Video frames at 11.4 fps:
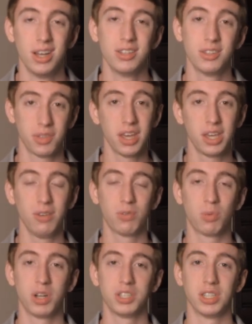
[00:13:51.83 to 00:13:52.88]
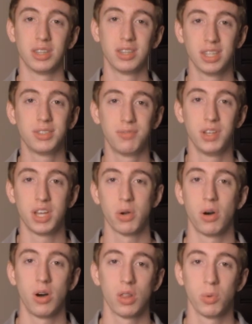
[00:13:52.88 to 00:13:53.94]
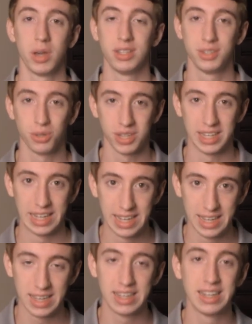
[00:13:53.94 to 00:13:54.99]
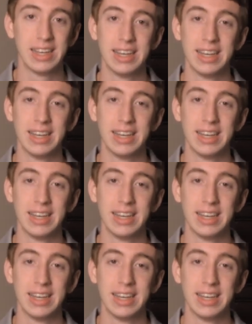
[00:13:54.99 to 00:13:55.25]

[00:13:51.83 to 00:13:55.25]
So thank you for watching this video all the way till the end.